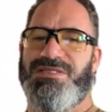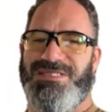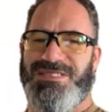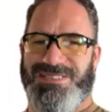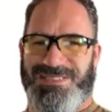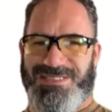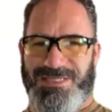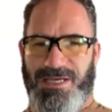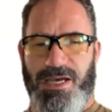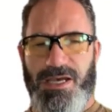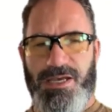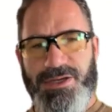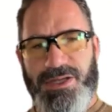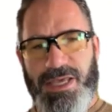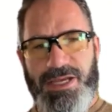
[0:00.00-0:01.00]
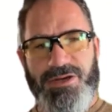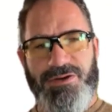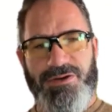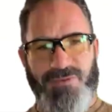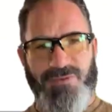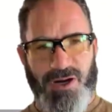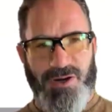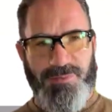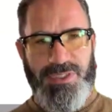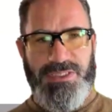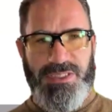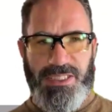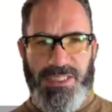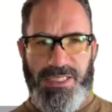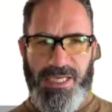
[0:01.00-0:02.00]
design an environment,
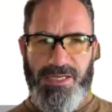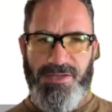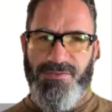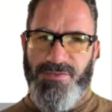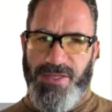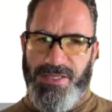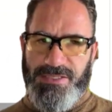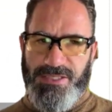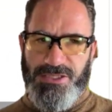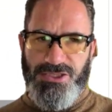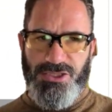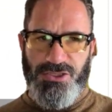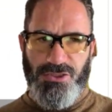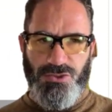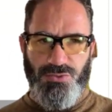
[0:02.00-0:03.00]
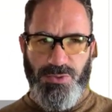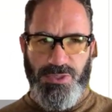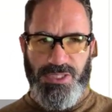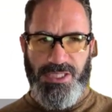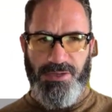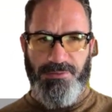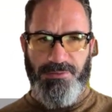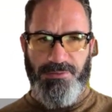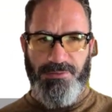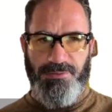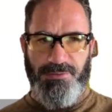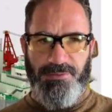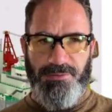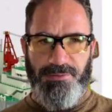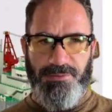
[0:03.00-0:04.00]
again, that digital twin
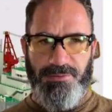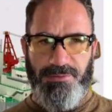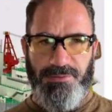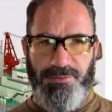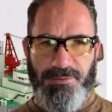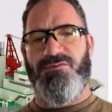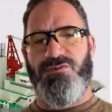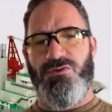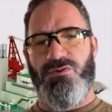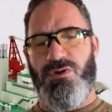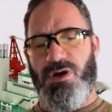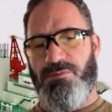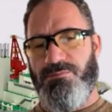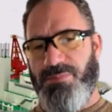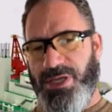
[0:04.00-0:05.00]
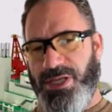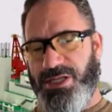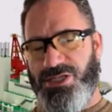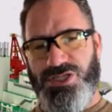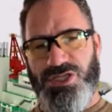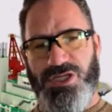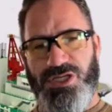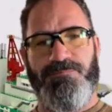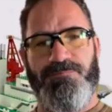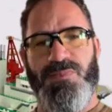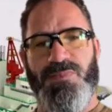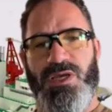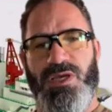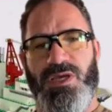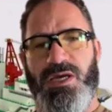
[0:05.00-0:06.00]
capability. If you are managing
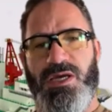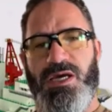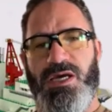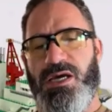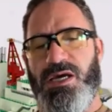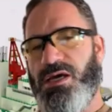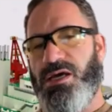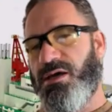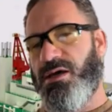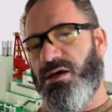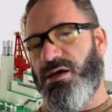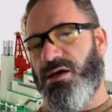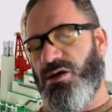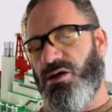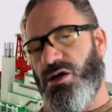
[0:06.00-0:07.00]
a